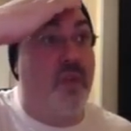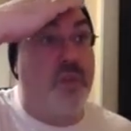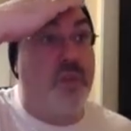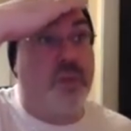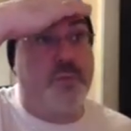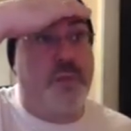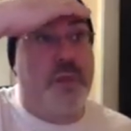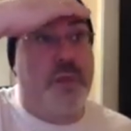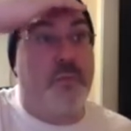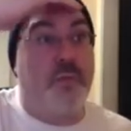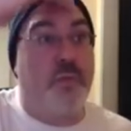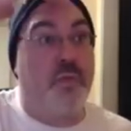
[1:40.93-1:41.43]

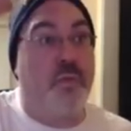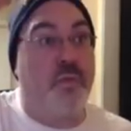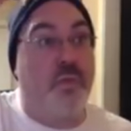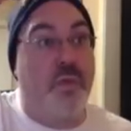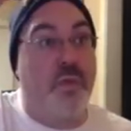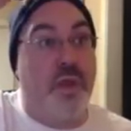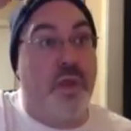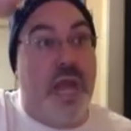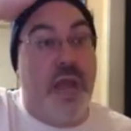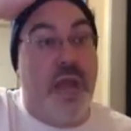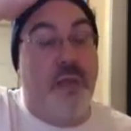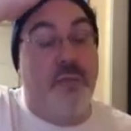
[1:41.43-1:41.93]
people,
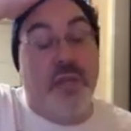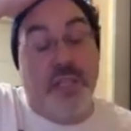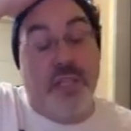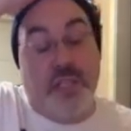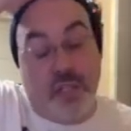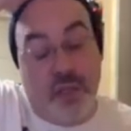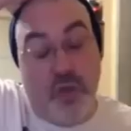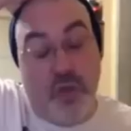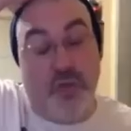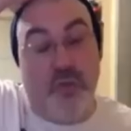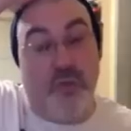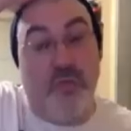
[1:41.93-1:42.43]
I would
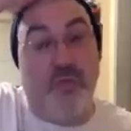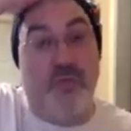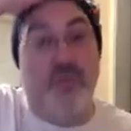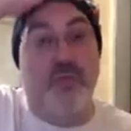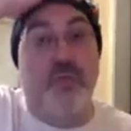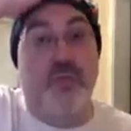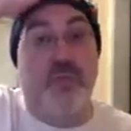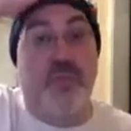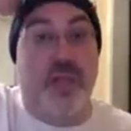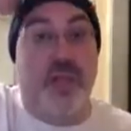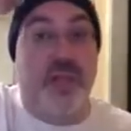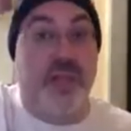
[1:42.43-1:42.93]
assume,
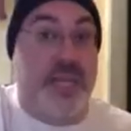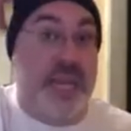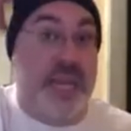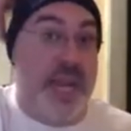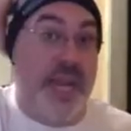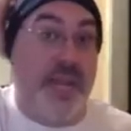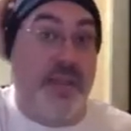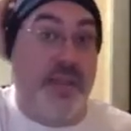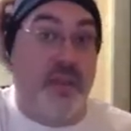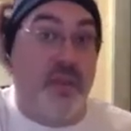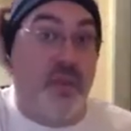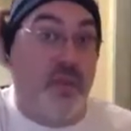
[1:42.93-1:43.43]
will
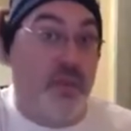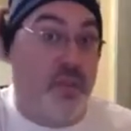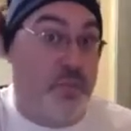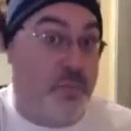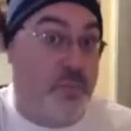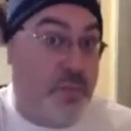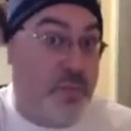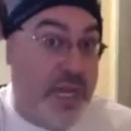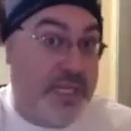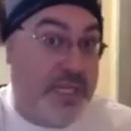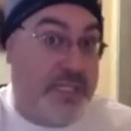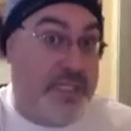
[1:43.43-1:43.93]
get those
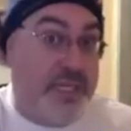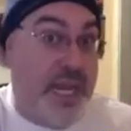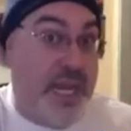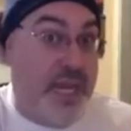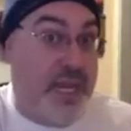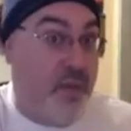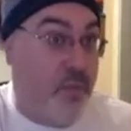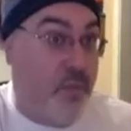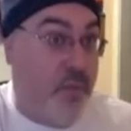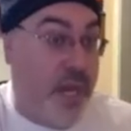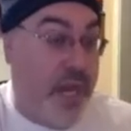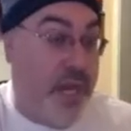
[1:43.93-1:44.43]
picks
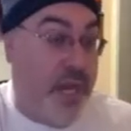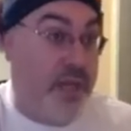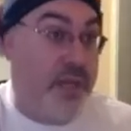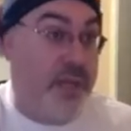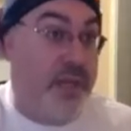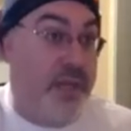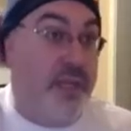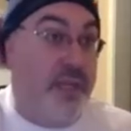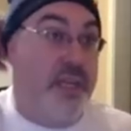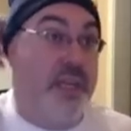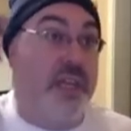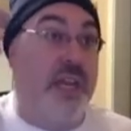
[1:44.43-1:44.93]
taken away.
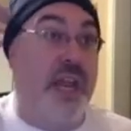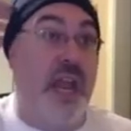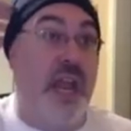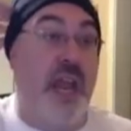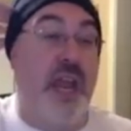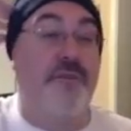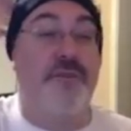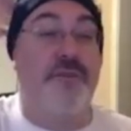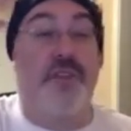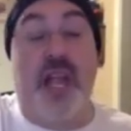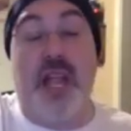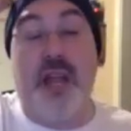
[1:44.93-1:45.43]

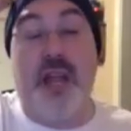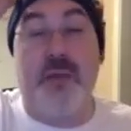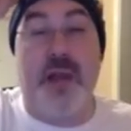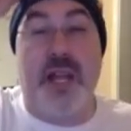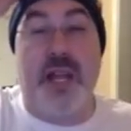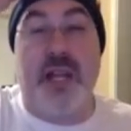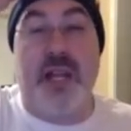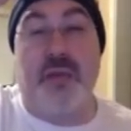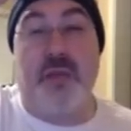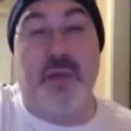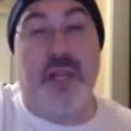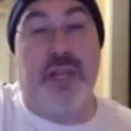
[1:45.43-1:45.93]
And for anybody
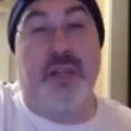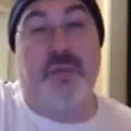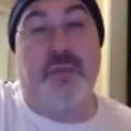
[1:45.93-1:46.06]
that really